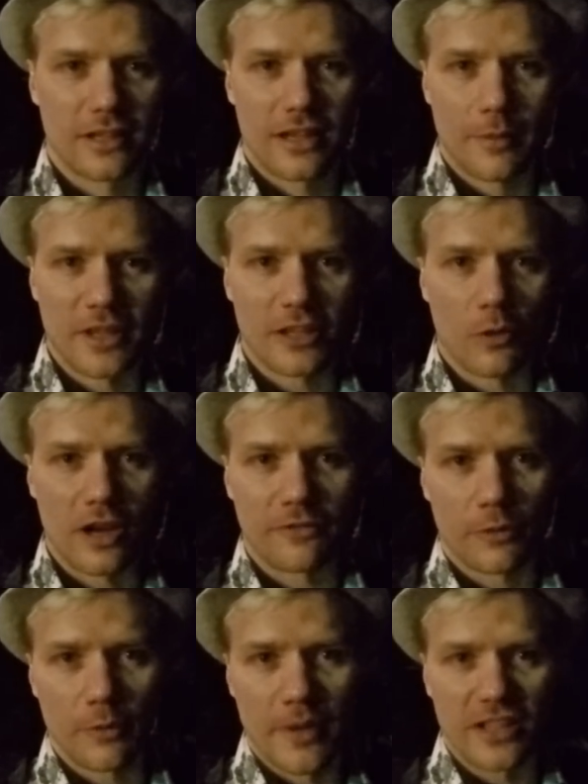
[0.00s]
A bit away
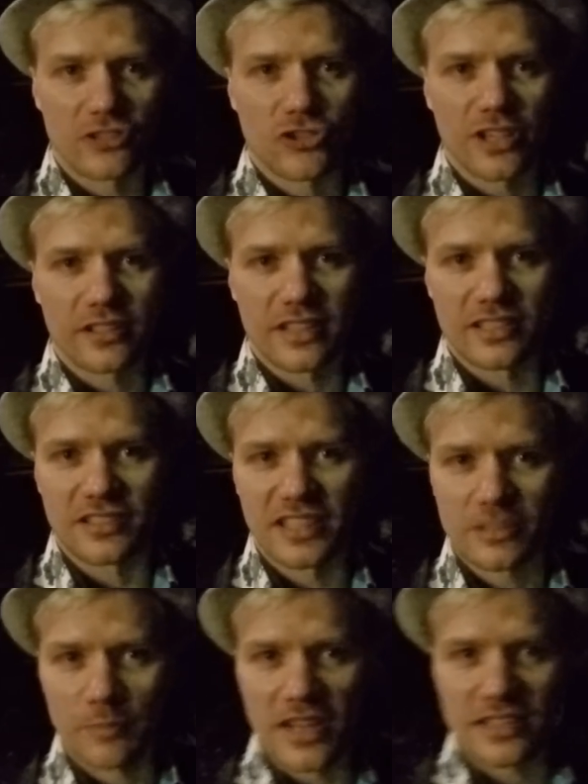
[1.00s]
from the main street is
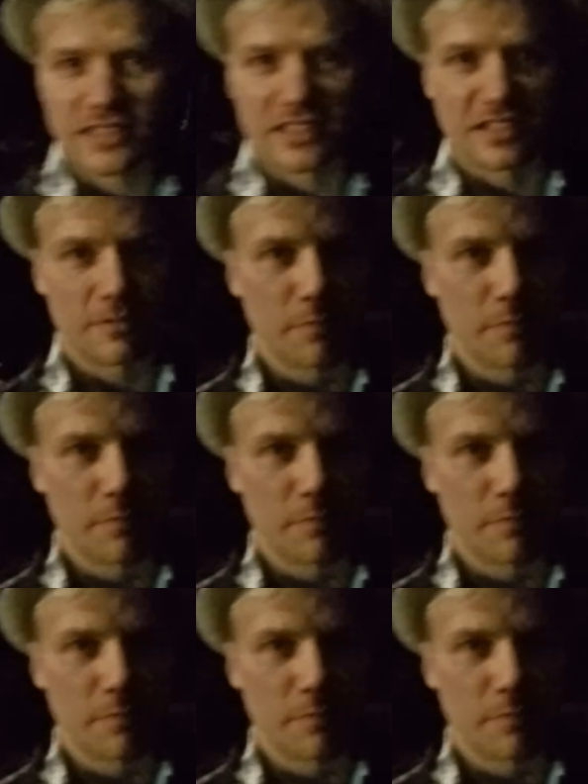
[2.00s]
this place. This is